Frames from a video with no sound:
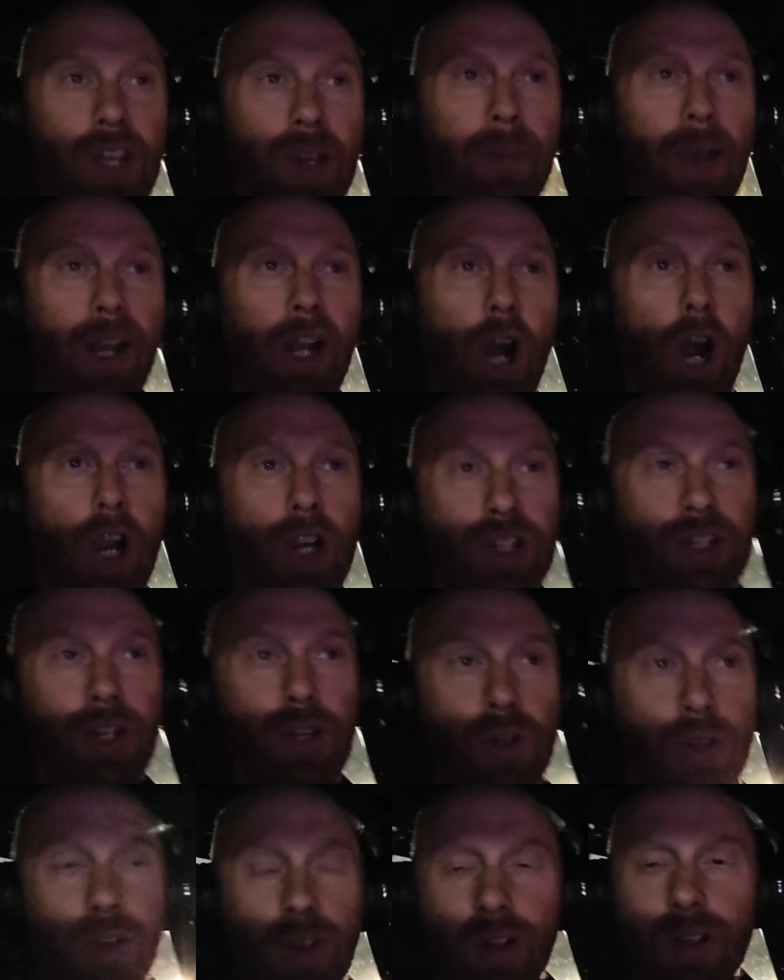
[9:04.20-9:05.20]
to get my car
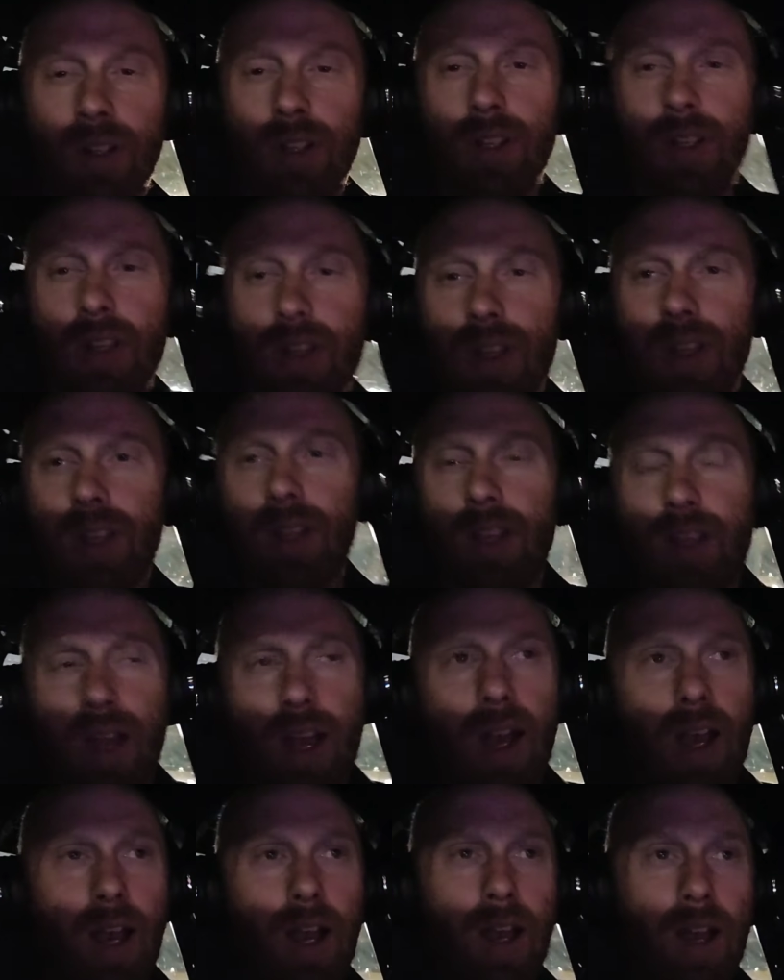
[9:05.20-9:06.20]
tuned.
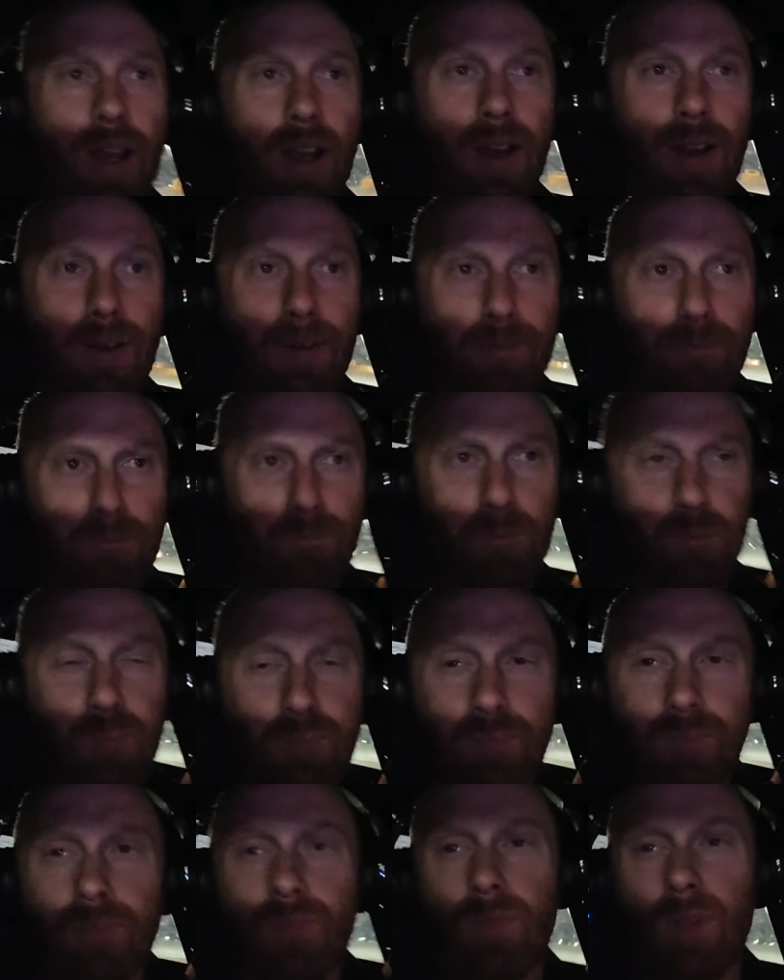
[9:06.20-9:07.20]

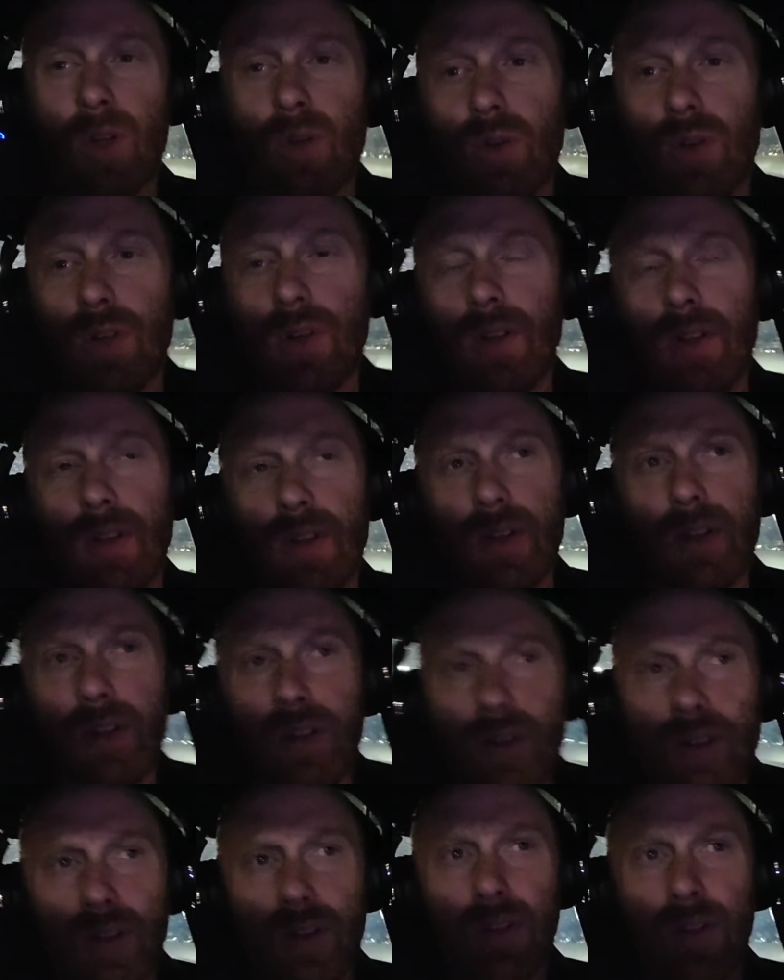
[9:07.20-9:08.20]

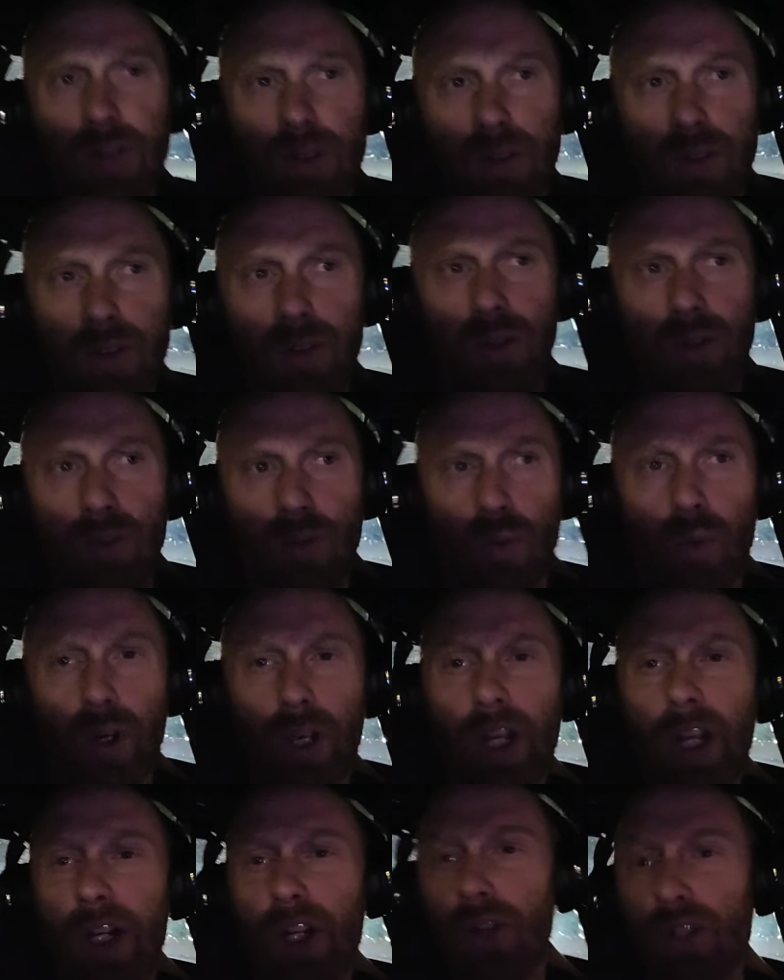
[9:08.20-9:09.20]
Um,
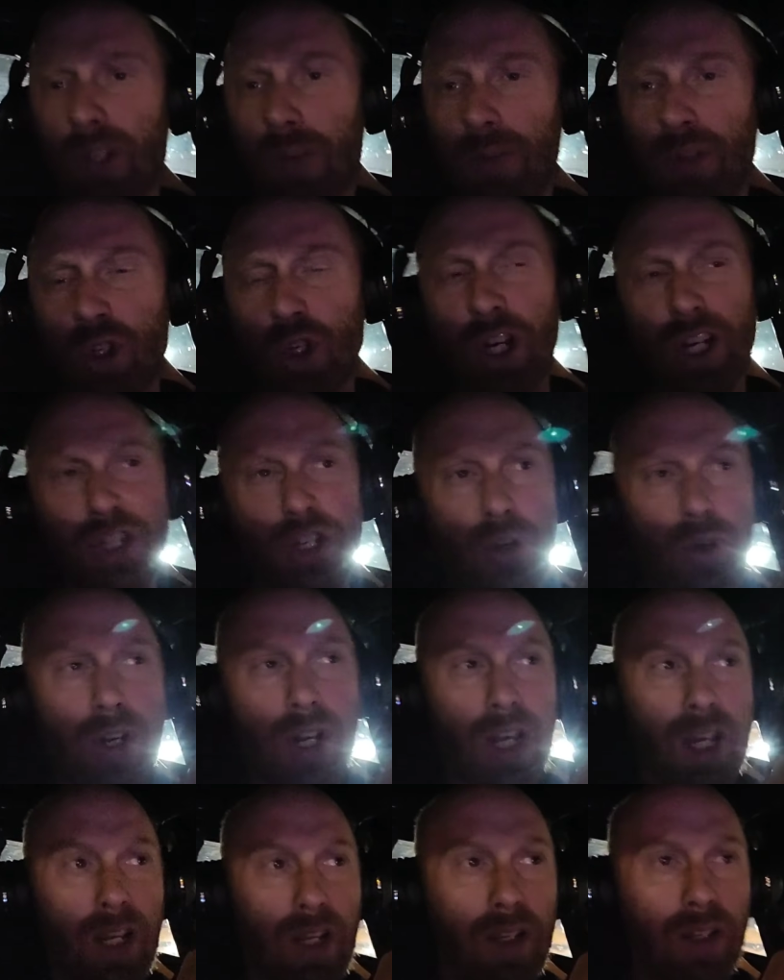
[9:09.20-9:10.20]
we're gonna do some street
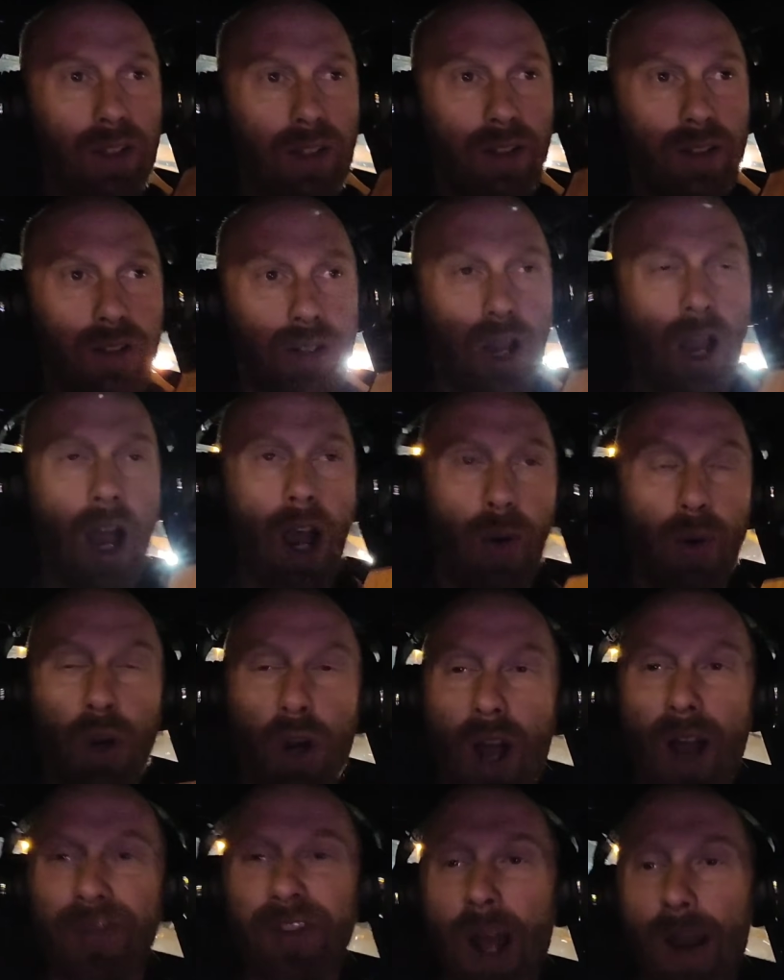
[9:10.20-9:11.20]
tuning. Uh, we
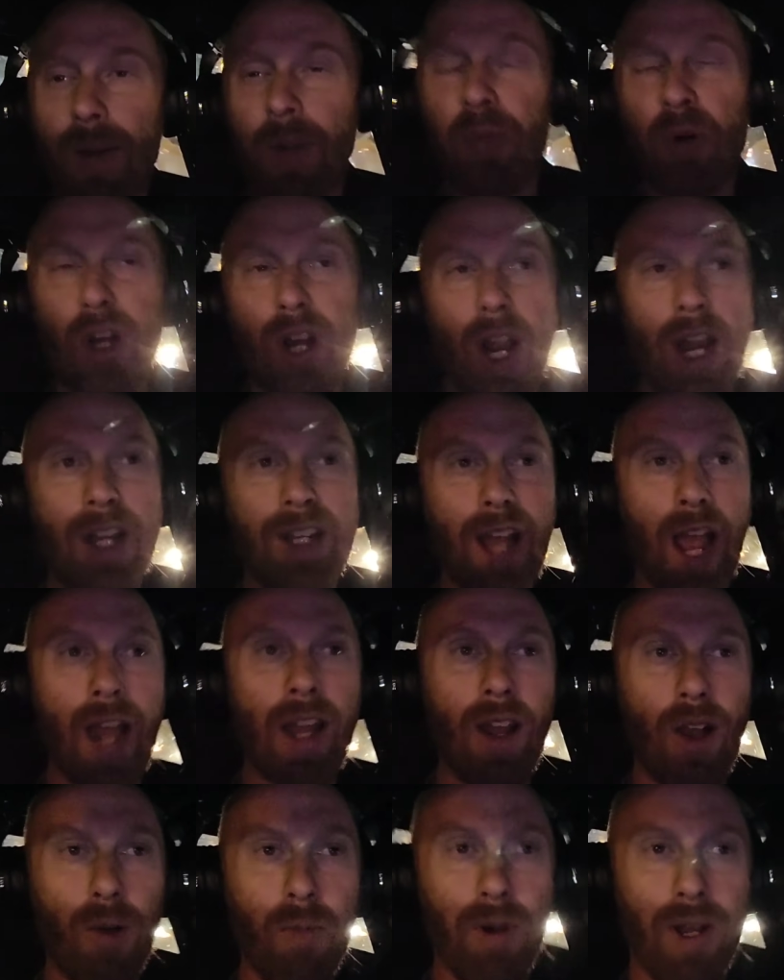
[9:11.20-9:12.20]
don't have time to put it on a
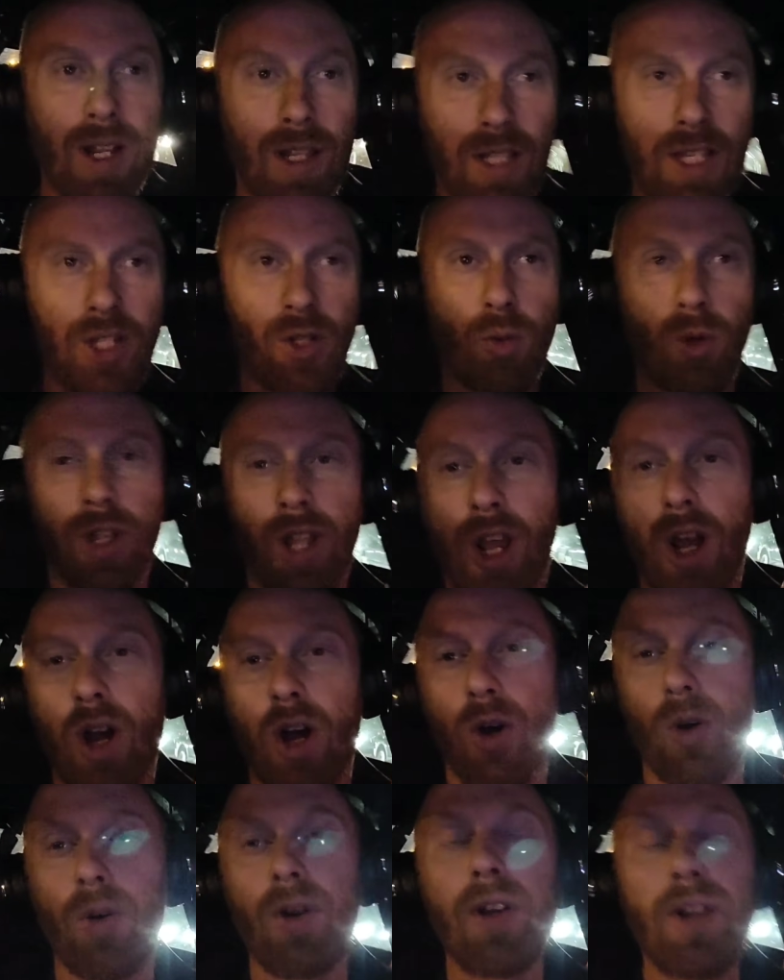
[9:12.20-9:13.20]
dyno, but at least we'll
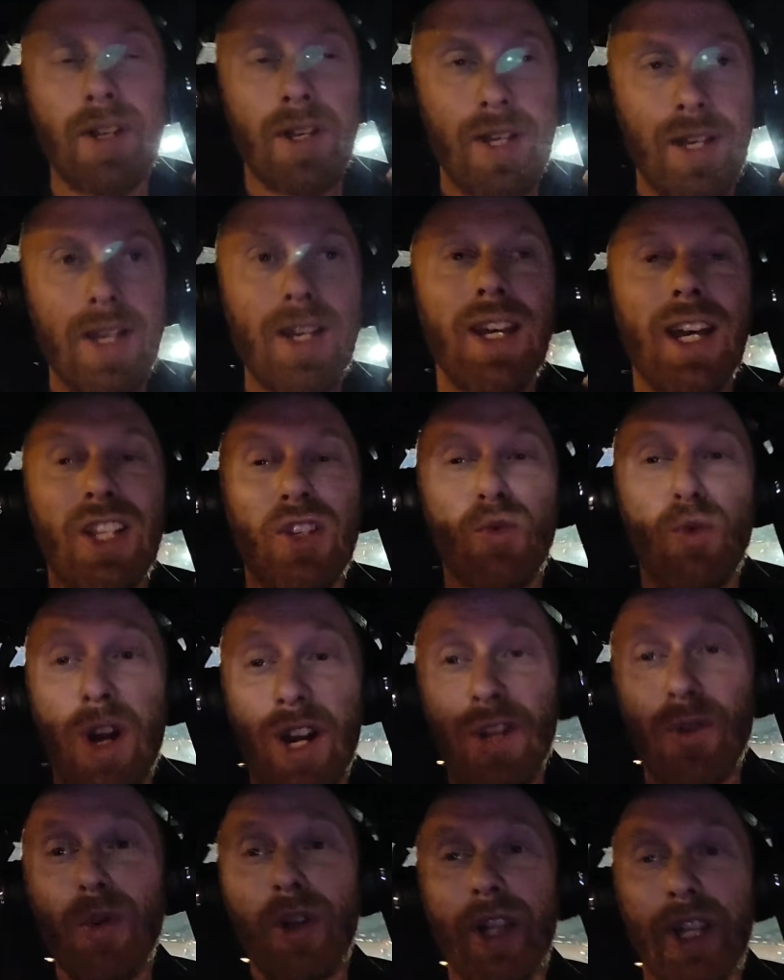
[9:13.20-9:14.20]
know it's
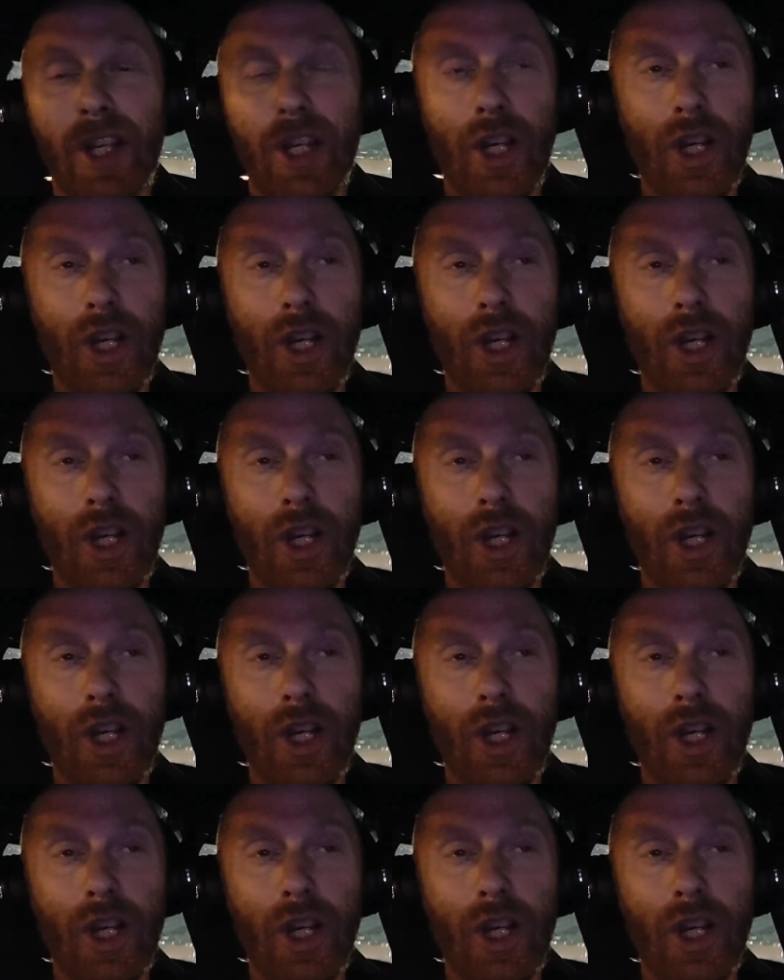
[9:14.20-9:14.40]
running really